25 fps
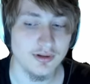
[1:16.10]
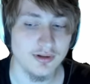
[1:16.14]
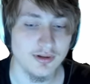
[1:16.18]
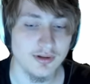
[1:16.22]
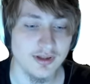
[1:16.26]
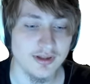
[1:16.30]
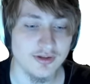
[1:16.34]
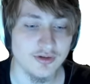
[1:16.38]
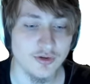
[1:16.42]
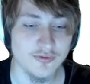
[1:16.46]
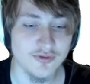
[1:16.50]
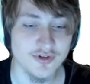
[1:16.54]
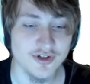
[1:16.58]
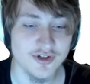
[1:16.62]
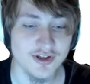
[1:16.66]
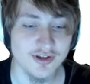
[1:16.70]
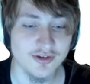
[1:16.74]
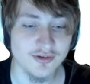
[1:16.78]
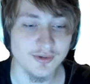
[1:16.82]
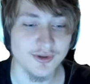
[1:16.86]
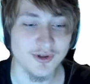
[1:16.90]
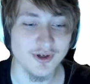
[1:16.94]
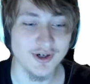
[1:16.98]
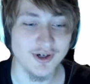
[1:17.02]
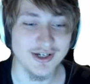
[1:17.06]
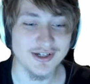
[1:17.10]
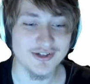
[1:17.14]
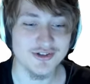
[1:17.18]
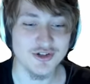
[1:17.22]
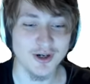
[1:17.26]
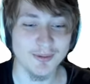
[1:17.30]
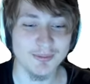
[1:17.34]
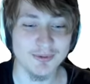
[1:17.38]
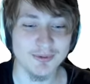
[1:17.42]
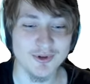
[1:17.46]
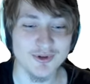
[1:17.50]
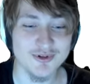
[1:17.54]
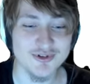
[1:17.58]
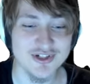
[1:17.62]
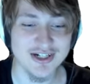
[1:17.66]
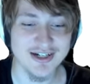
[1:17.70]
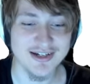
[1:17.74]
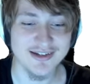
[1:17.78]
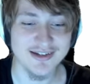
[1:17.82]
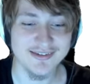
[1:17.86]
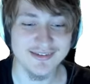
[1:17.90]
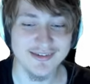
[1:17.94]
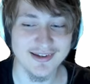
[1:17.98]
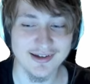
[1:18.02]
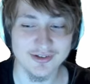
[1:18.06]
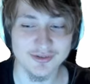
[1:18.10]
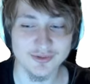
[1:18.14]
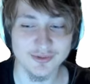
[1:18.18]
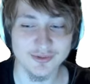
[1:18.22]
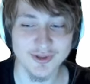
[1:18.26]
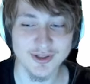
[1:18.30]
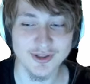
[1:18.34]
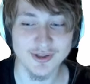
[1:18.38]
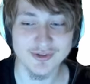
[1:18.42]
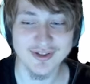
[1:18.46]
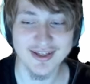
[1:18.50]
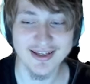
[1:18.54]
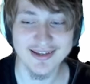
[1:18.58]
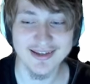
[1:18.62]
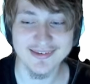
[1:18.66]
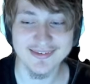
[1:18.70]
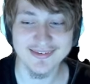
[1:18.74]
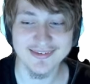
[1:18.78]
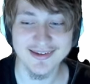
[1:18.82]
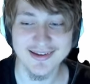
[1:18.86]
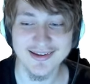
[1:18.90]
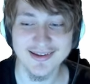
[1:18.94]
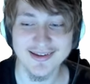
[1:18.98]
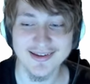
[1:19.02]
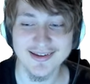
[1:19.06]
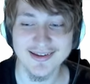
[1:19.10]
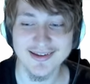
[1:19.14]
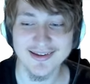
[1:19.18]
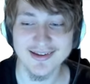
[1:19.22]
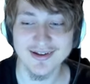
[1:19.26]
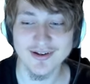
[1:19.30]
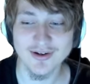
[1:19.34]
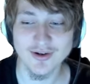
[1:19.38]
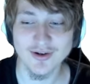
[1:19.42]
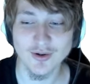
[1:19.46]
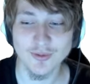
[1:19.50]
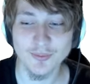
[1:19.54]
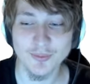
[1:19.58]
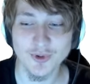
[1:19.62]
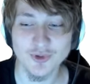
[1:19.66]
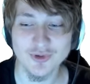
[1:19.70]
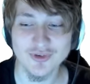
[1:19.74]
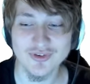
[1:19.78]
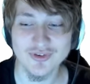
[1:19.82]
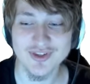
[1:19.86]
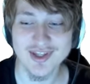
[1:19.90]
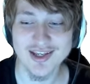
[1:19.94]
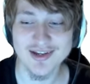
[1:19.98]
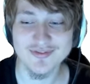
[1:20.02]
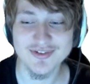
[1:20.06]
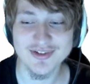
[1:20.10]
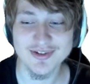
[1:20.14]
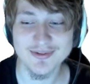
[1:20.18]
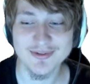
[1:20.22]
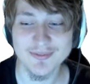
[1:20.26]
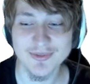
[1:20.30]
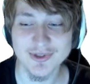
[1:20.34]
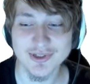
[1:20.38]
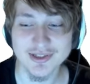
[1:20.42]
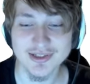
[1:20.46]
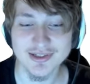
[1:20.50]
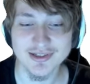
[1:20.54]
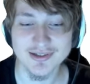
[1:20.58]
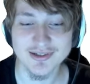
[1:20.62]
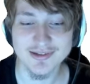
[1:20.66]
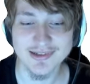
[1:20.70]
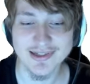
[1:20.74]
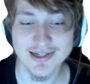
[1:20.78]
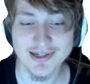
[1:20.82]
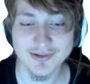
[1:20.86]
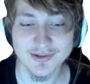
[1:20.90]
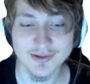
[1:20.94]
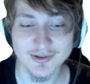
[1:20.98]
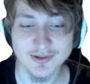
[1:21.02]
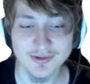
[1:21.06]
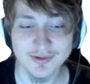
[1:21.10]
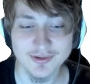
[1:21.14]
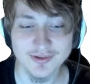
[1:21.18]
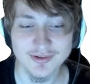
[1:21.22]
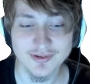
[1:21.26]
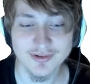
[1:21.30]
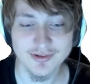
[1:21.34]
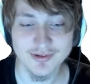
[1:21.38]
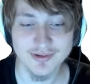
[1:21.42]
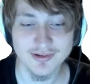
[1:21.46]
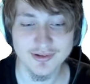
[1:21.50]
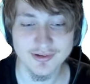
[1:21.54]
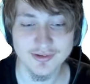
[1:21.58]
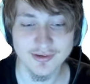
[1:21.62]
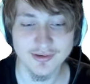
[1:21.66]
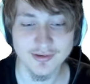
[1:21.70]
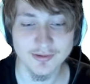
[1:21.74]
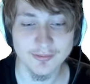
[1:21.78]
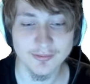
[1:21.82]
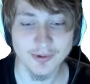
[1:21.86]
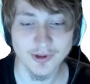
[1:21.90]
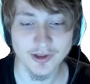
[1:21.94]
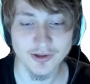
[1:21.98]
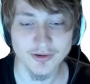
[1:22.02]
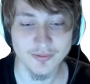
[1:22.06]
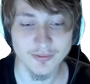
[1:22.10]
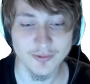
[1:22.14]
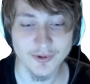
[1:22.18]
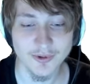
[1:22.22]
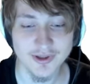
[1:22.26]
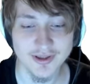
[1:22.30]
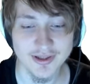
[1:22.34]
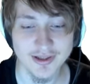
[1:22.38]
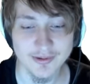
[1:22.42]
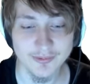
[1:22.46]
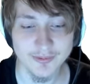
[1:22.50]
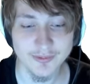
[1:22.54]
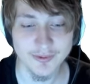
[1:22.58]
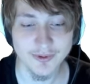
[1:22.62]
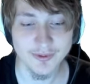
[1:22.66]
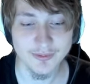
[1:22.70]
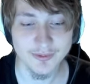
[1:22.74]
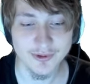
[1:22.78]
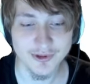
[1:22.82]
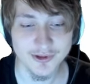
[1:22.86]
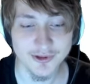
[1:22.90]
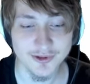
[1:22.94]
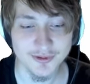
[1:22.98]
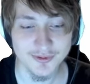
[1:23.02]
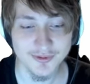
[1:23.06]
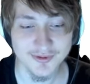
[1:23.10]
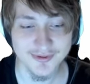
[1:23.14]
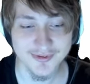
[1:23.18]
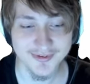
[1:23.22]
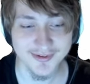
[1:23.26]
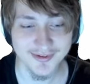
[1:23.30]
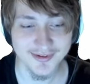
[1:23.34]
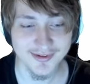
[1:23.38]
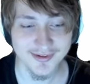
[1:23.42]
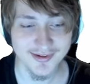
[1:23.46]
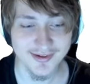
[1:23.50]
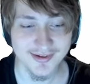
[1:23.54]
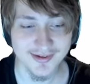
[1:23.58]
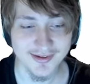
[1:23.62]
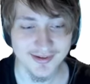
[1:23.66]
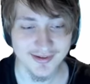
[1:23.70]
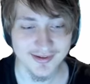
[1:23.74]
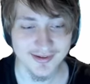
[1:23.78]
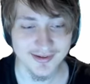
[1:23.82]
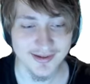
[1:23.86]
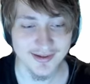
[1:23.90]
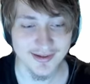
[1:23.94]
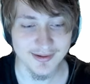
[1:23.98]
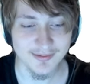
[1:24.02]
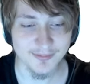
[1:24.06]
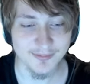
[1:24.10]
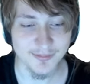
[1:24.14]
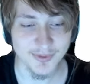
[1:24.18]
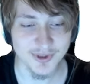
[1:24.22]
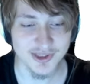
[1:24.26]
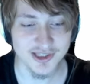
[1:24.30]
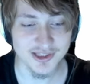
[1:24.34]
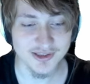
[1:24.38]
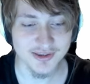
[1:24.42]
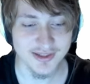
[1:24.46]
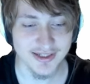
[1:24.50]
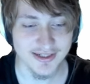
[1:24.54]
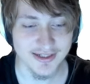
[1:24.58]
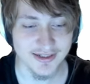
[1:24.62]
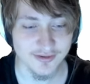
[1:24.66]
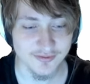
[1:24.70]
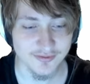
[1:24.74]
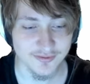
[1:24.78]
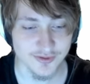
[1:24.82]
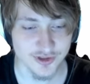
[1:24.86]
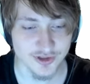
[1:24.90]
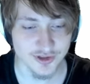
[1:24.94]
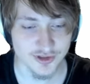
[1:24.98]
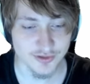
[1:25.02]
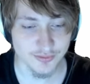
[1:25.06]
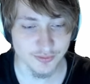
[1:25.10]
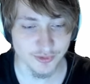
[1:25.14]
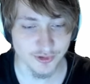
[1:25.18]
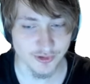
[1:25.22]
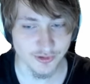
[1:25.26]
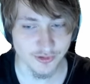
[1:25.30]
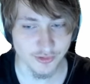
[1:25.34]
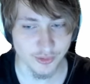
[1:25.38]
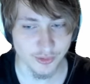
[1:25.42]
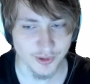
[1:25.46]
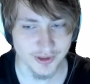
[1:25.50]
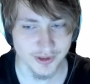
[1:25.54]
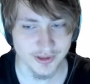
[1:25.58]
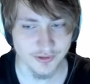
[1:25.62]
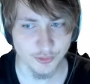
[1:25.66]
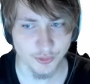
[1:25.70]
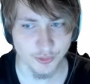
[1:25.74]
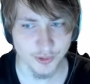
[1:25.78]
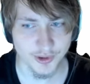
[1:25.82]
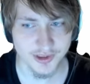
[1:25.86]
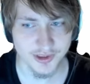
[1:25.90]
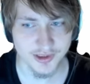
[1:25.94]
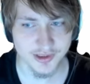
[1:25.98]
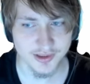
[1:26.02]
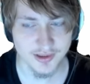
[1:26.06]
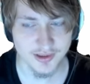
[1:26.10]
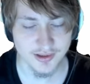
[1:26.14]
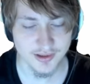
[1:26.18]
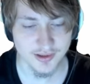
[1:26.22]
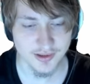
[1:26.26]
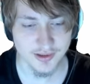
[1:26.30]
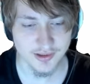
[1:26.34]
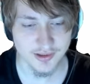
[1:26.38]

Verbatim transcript: Let's go over to this one. Okay, Dropzone.js-rails has almost 7 million downloads. So this is probably the one that we would use. But the latest version was in 2020,